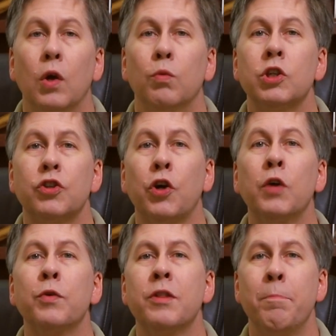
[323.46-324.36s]
We'll
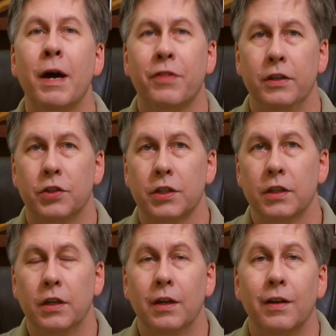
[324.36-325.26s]
start with the methods.
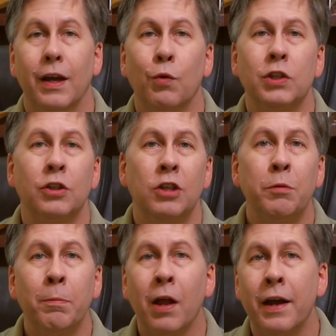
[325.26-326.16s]
It was a
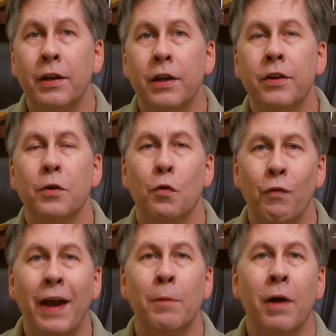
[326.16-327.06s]
double blinded,
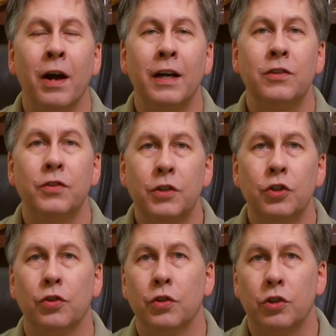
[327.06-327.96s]
randomized,
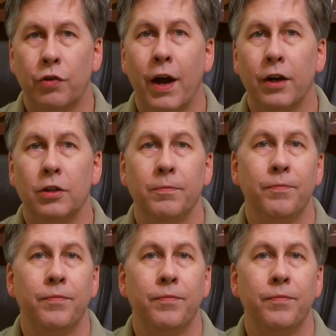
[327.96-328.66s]
controlled trial.